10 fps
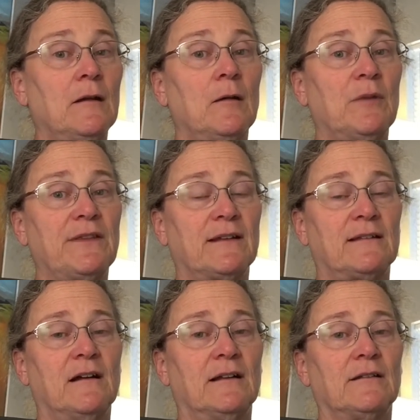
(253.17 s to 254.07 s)
but that's
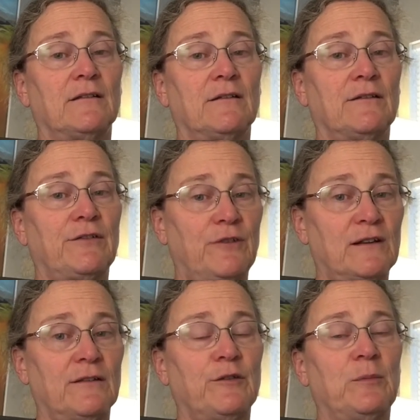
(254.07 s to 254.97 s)
not,
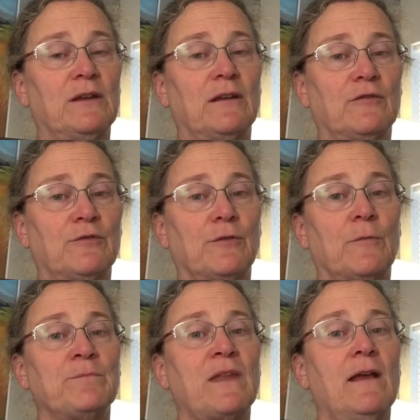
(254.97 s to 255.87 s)
strictly speaking, true.
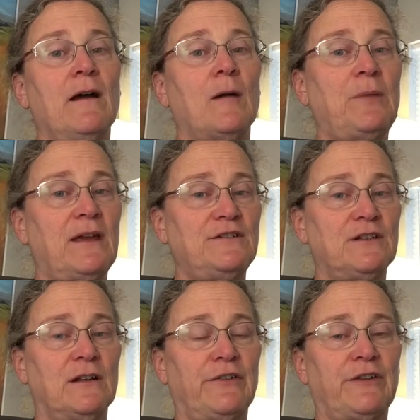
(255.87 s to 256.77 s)
A
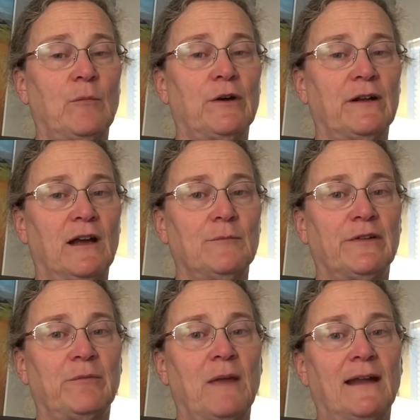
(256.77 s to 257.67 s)
patient is someone I
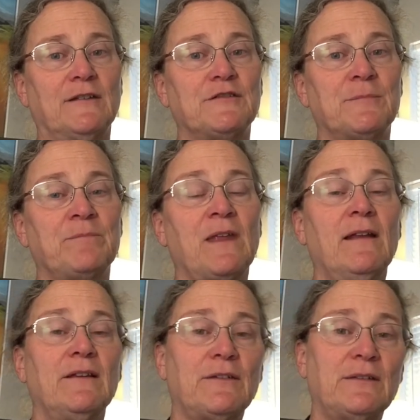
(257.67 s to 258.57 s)
must manage.
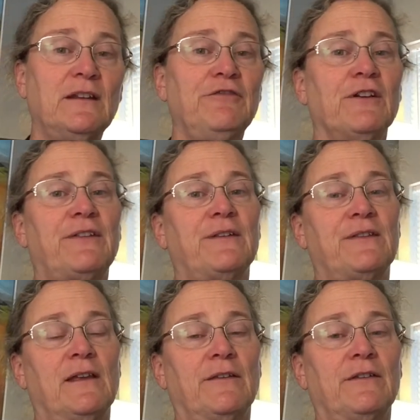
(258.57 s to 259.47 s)
So the difference is
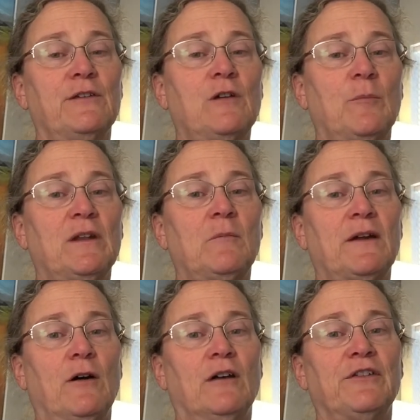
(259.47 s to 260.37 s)
this: you come into
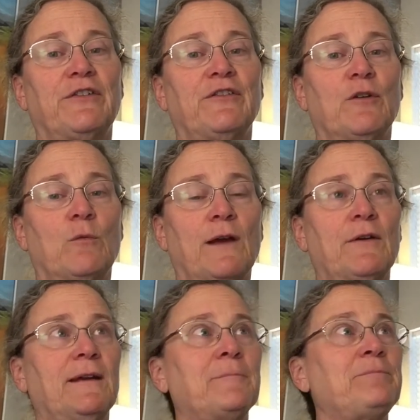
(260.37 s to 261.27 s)
my office and you're
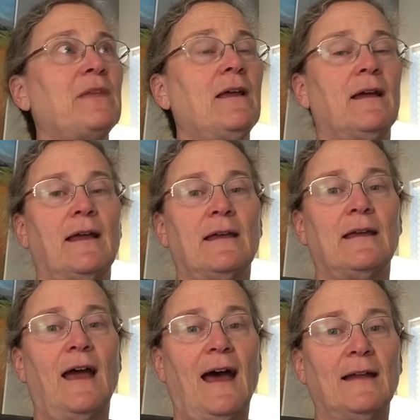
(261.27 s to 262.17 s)
wearing a
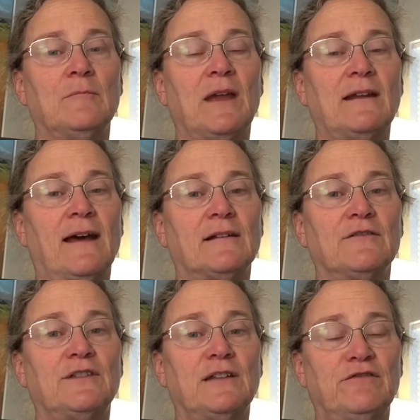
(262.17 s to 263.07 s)
hat made out
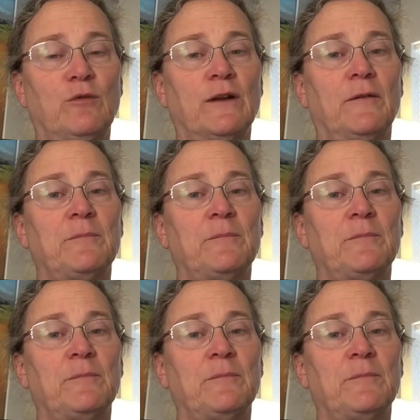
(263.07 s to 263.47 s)
of tinfoil,